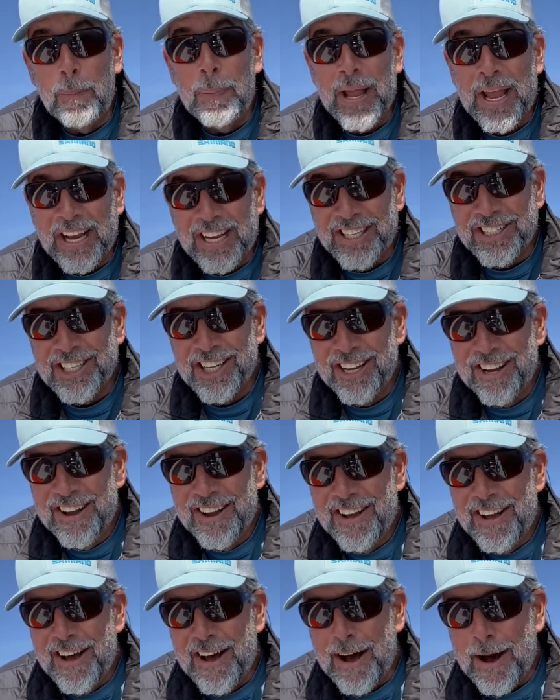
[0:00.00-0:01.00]
bait.
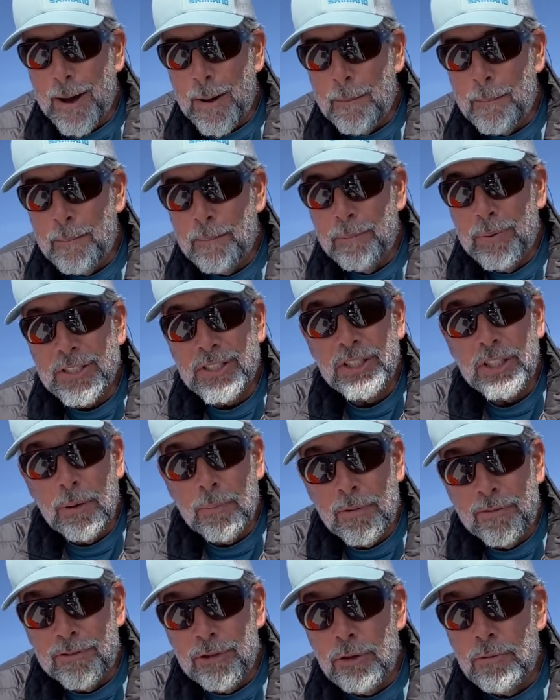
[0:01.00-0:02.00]
Um, but
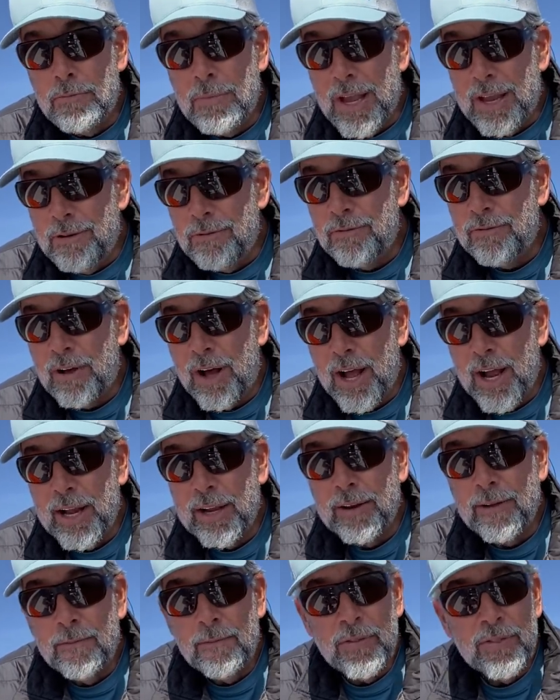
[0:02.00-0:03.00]
some of you may
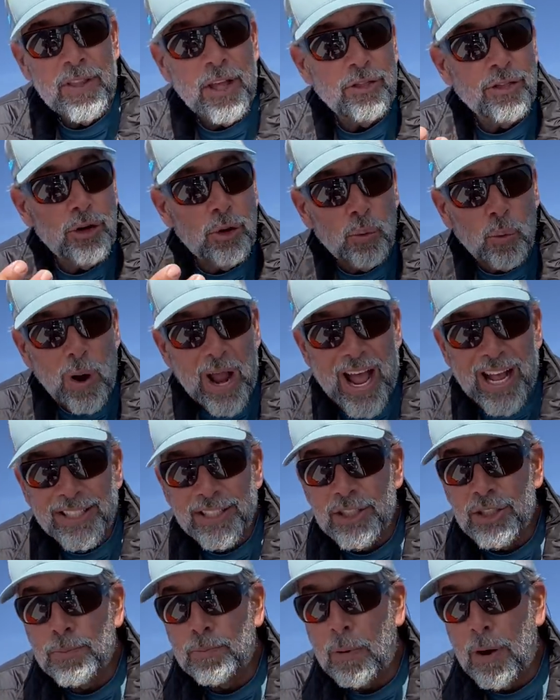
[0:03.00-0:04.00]
find that the grass
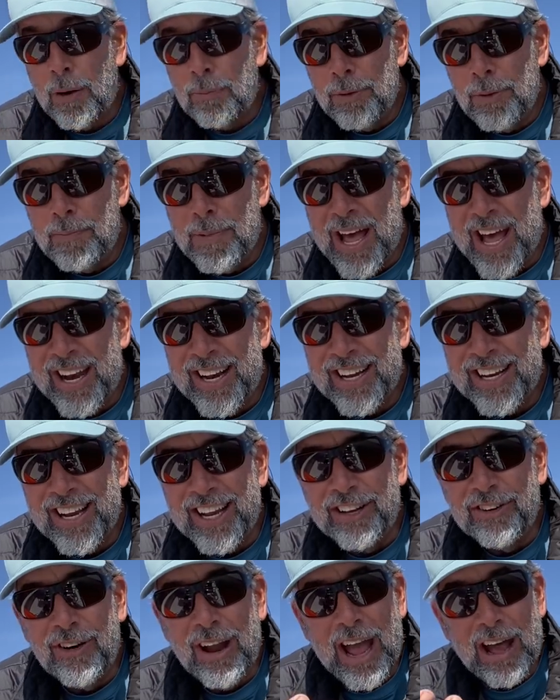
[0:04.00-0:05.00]
is problematic
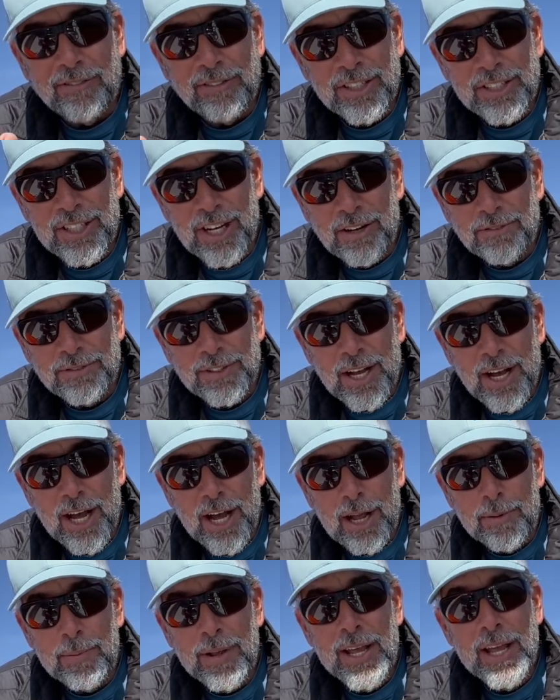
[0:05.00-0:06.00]
and you're having a tough
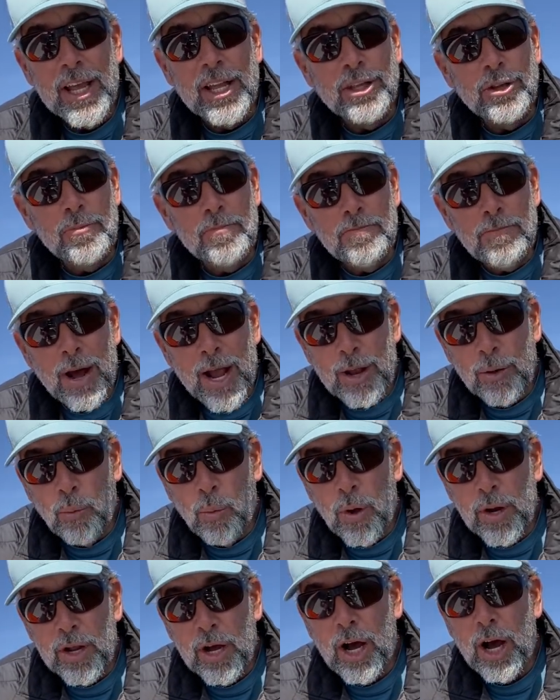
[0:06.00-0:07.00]
time. You might
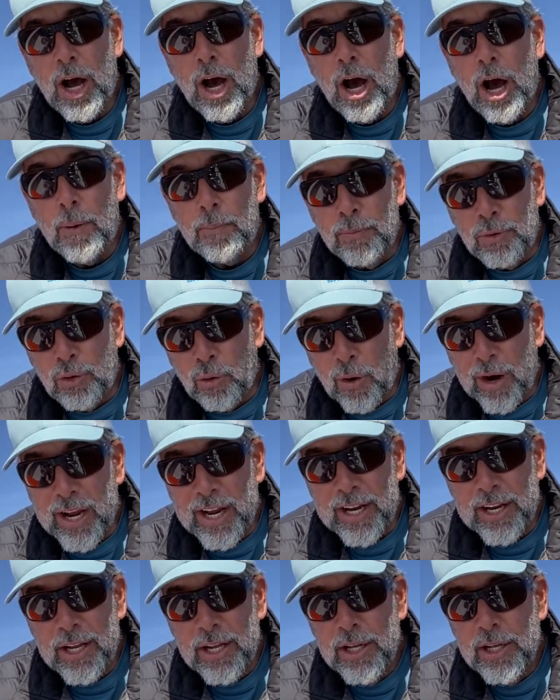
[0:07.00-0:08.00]
want to
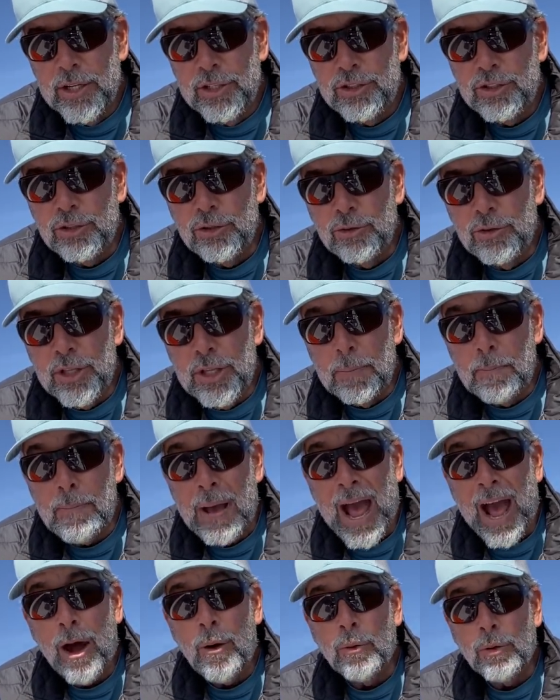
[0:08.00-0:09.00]
upgrade to the
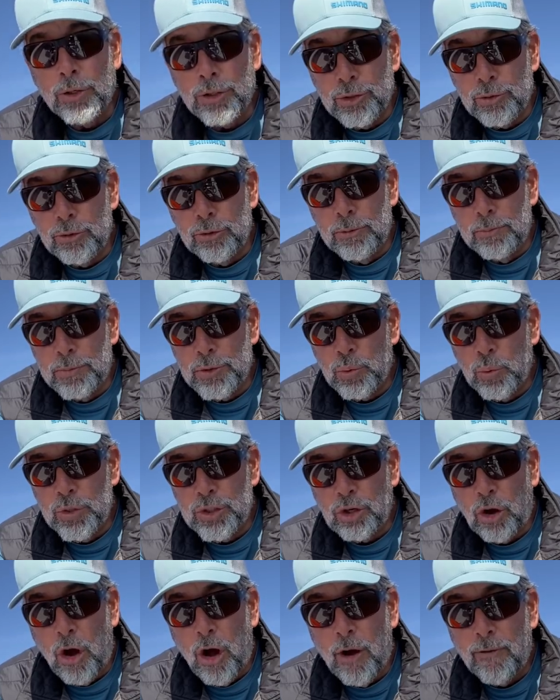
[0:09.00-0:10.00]
Power Shrooms,
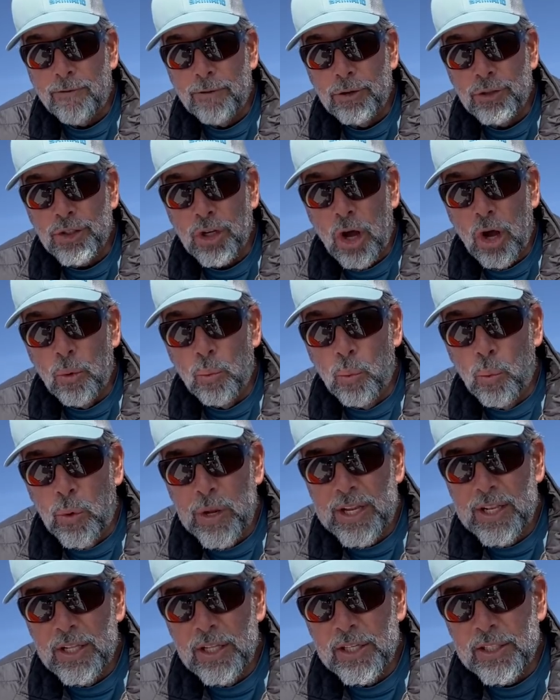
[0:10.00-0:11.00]
which offers a
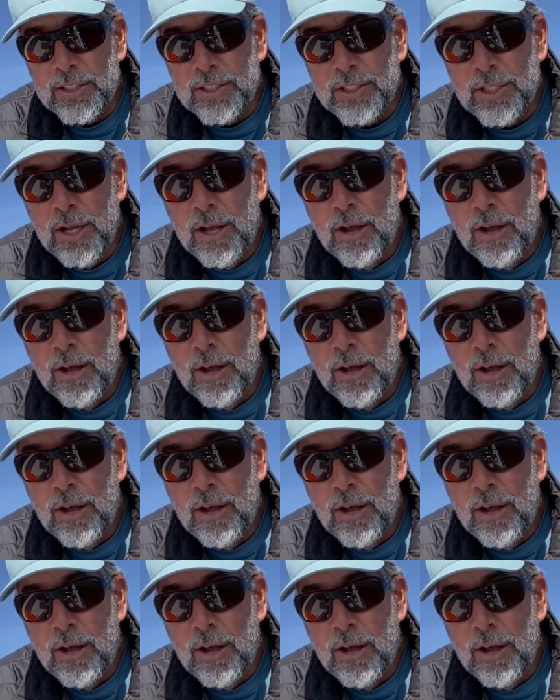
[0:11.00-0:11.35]
weedless